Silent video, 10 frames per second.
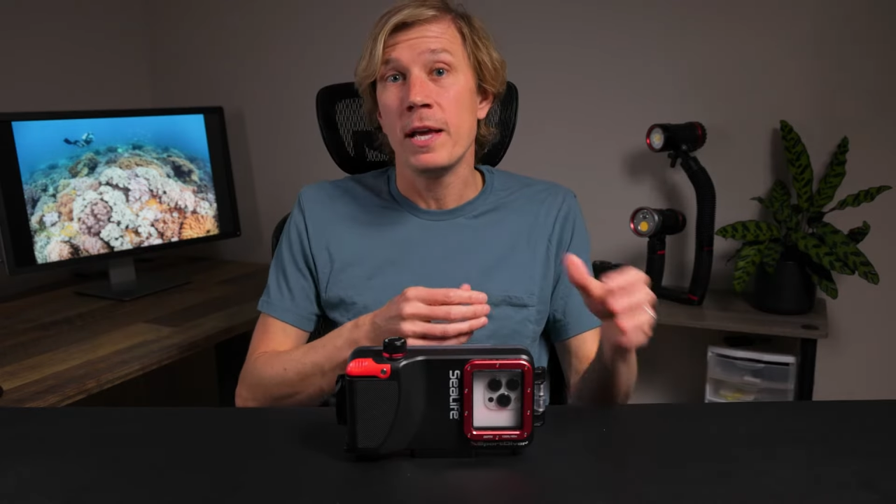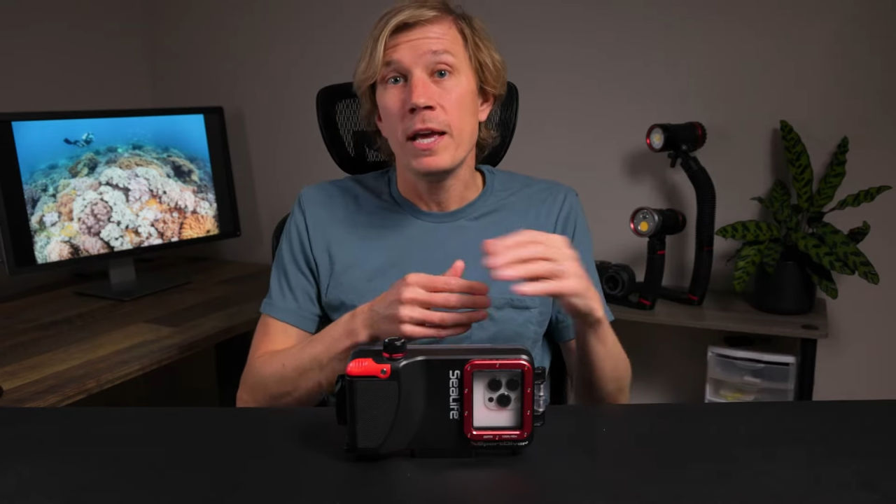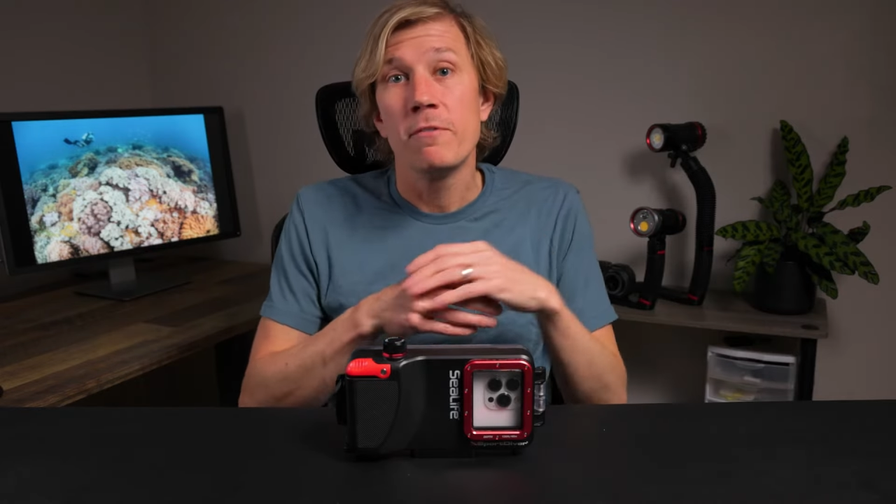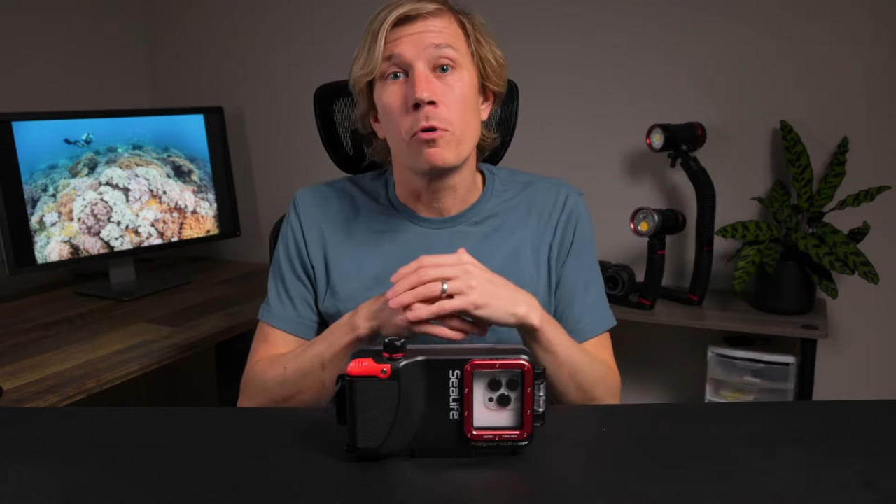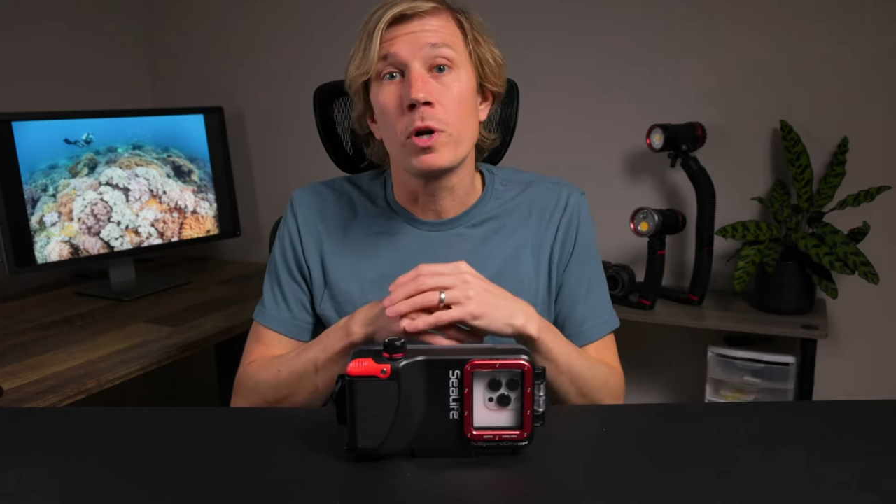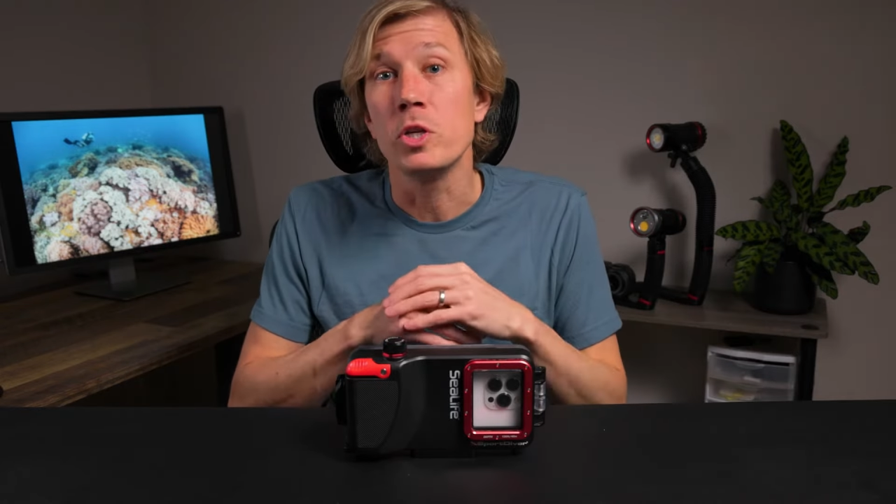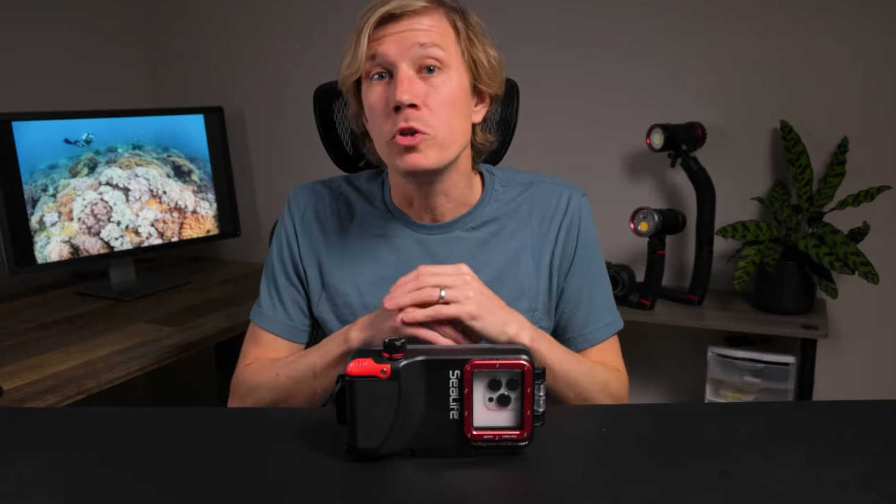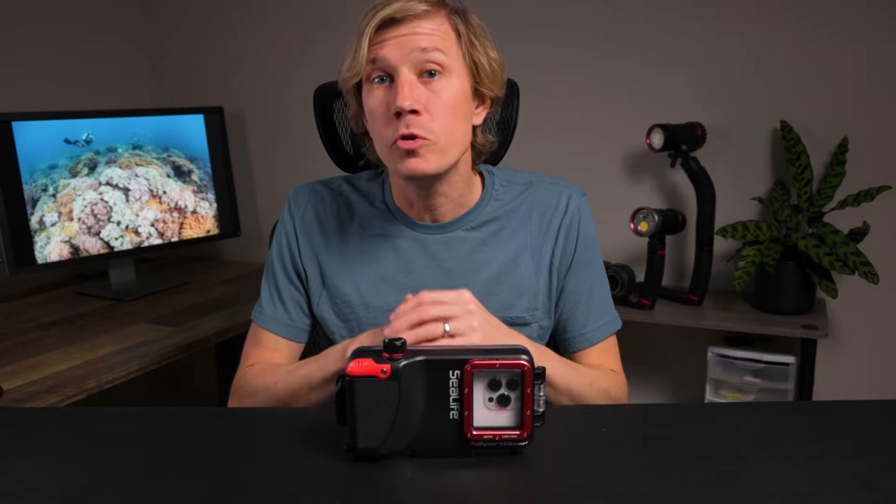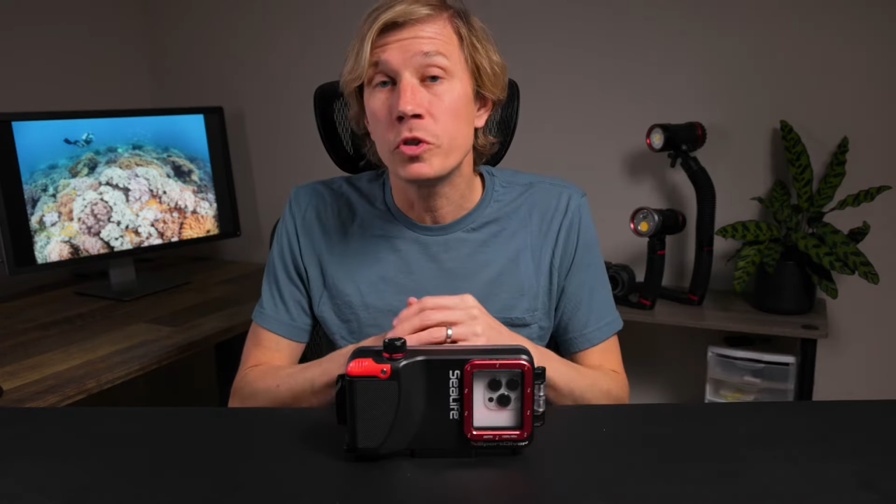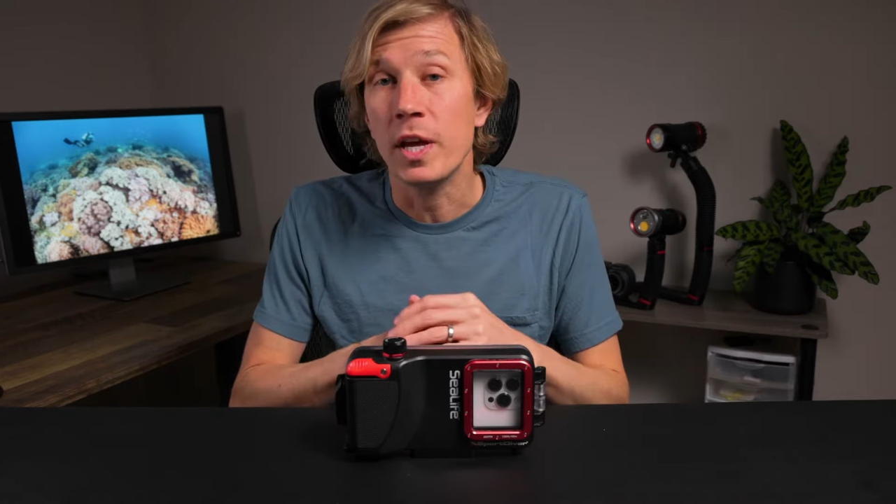for
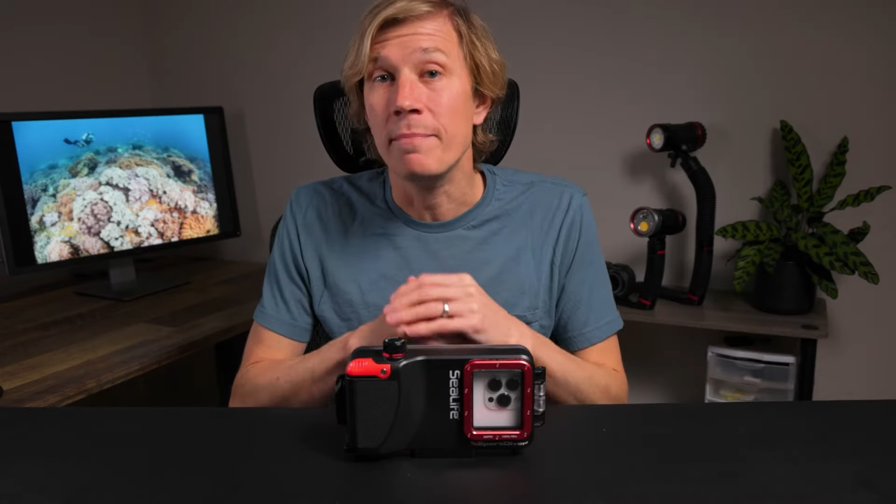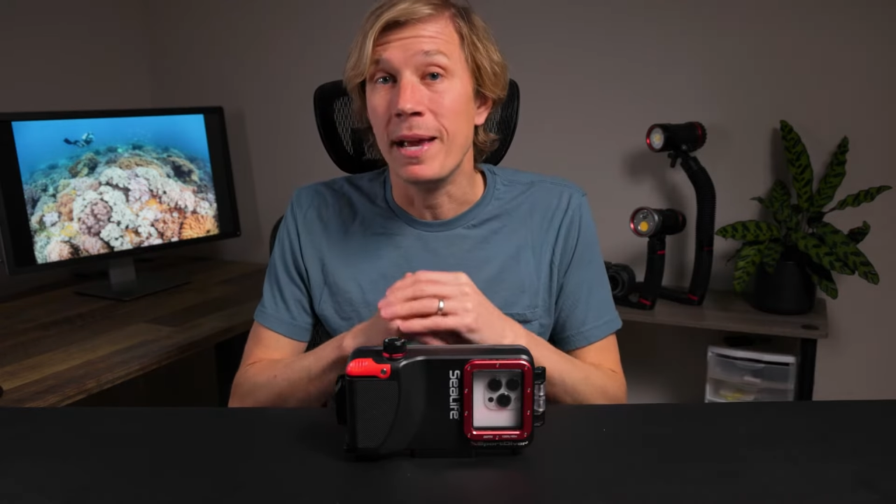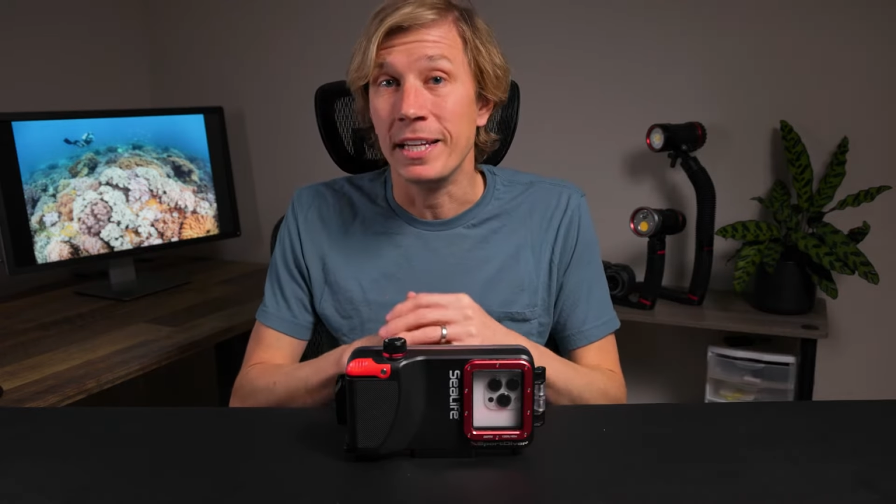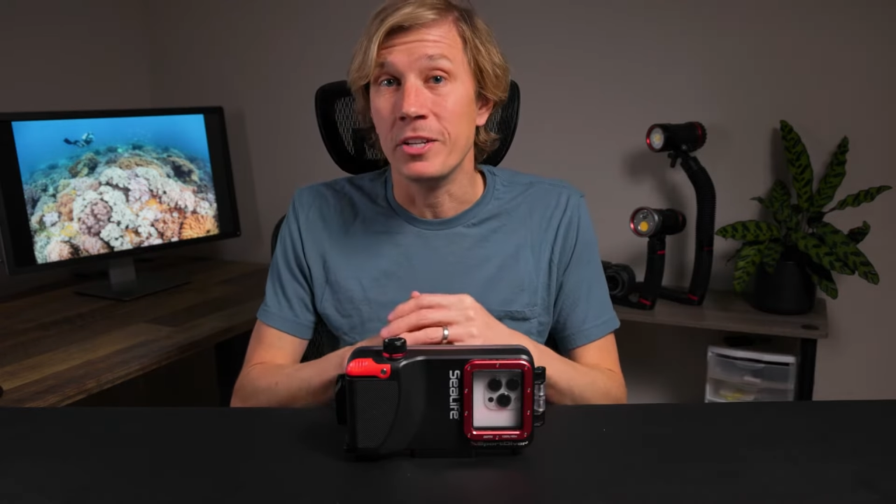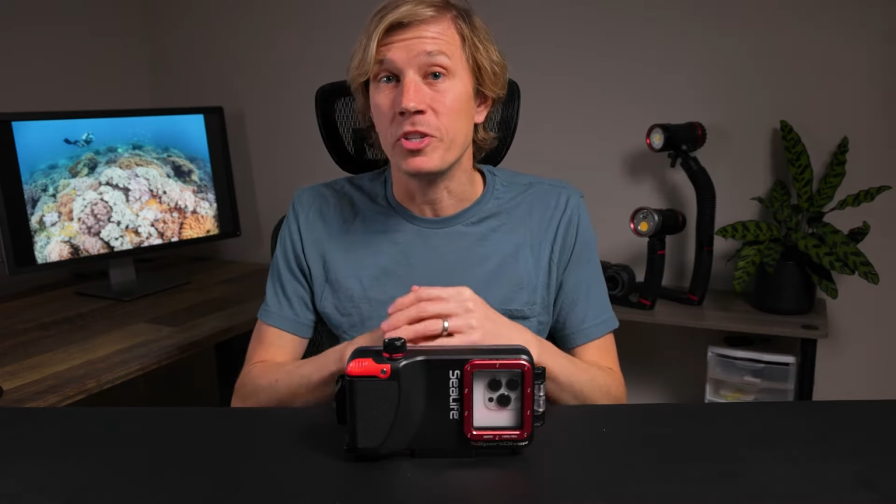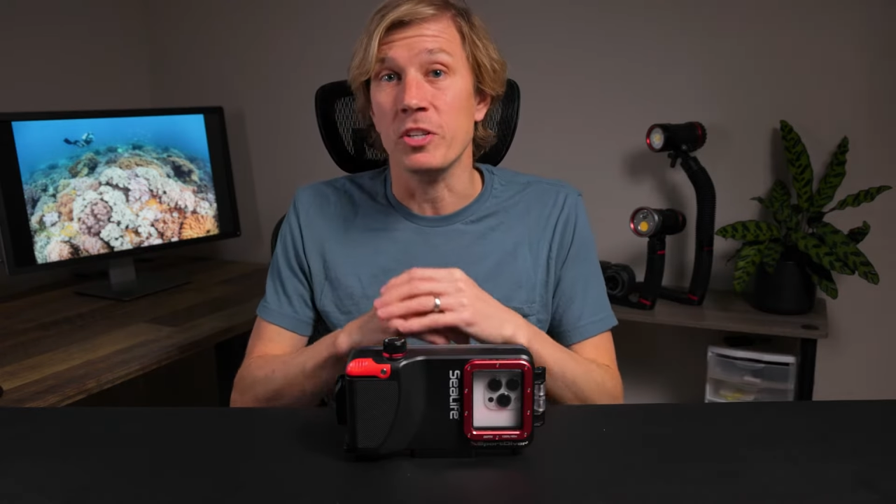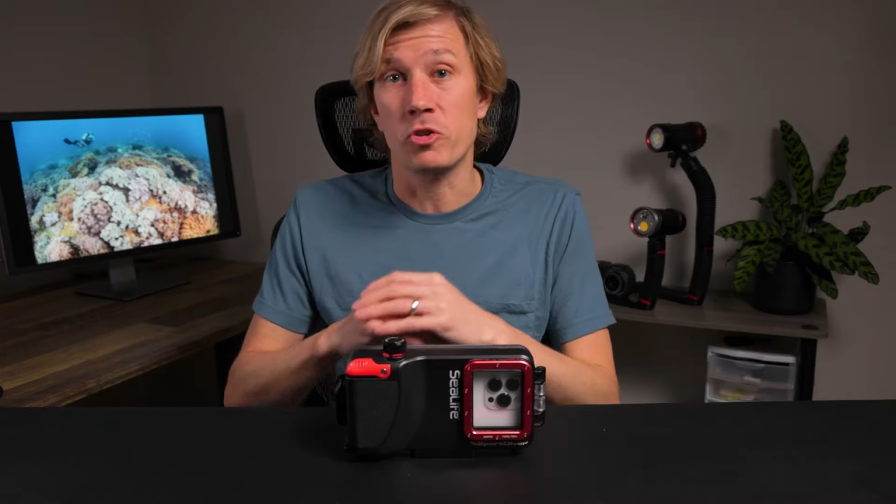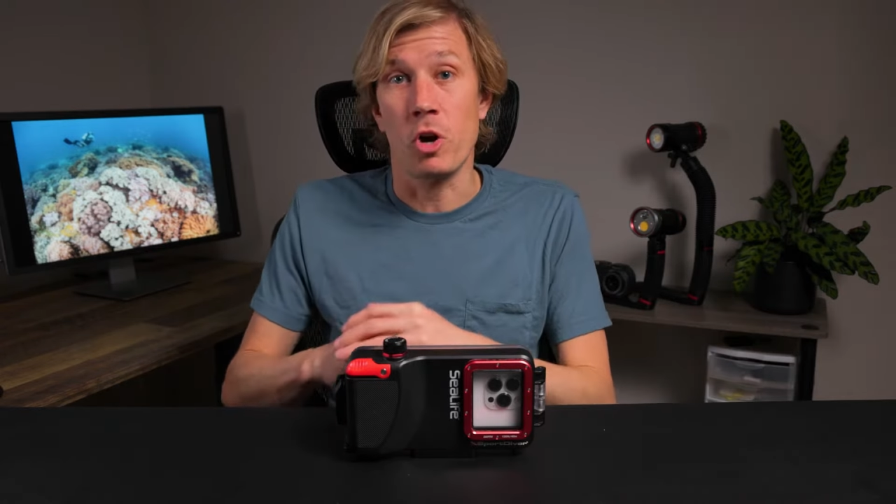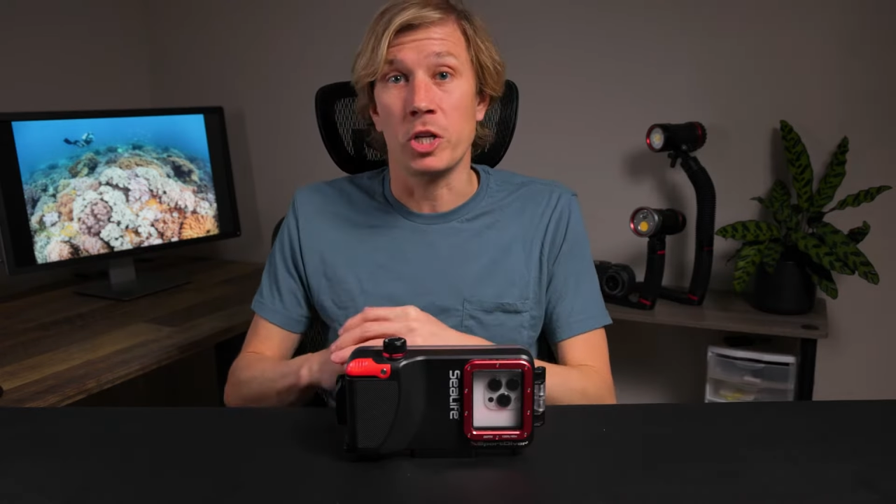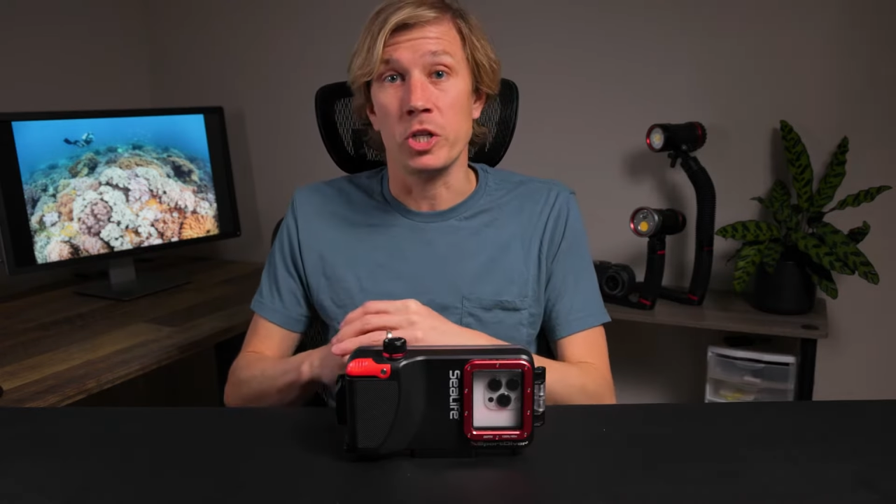use and maintenance
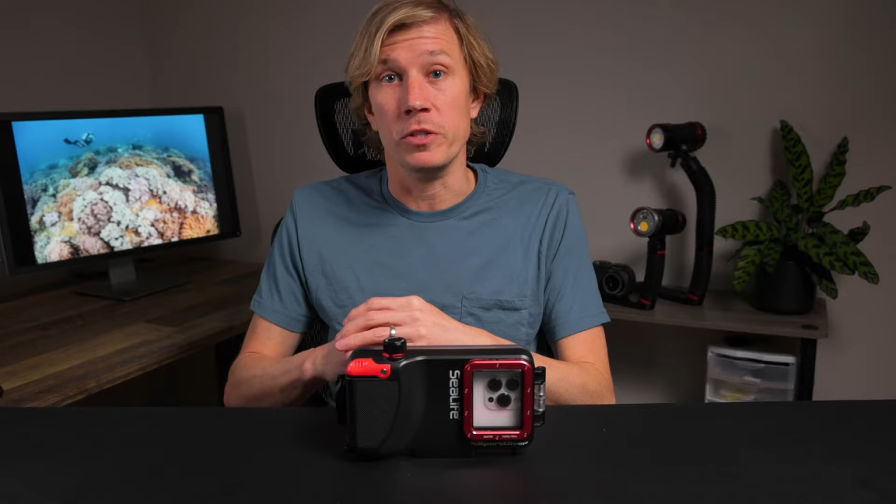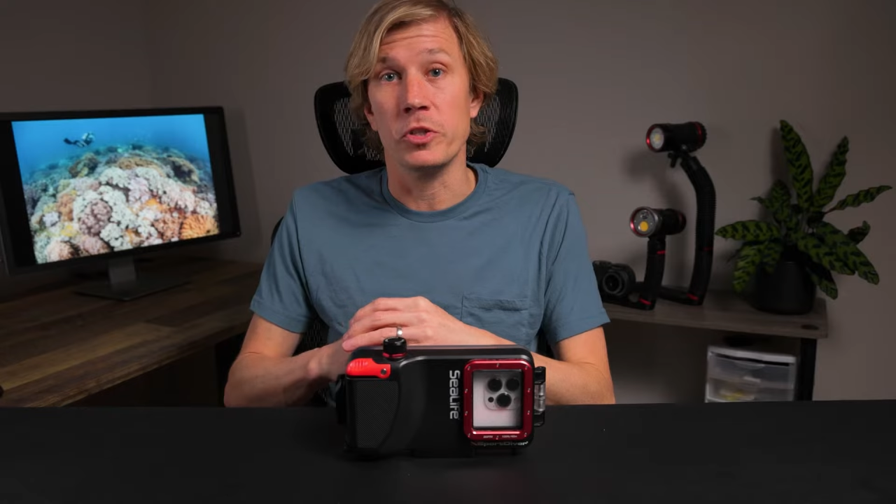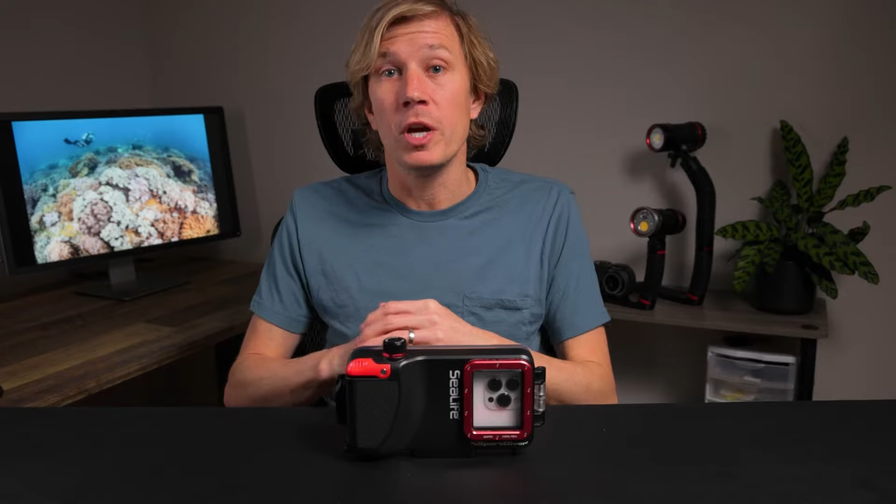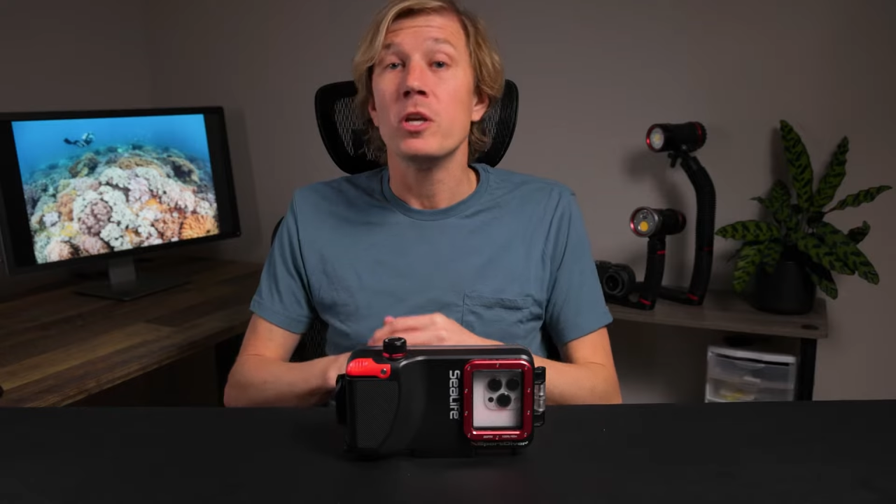instructions.